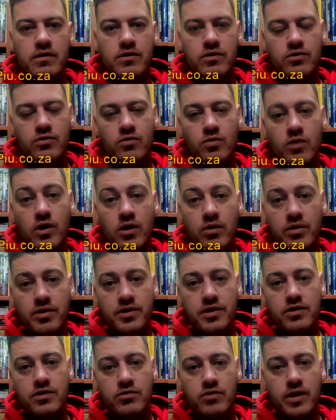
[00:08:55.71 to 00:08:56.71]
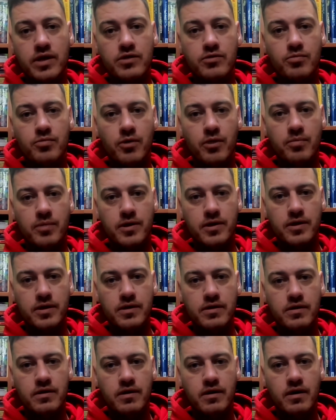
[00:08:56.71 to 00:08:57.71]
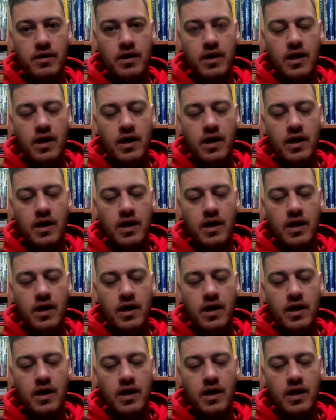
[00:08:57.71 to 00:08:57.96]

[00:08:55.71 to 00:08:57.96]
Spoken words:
you work with distressed properties.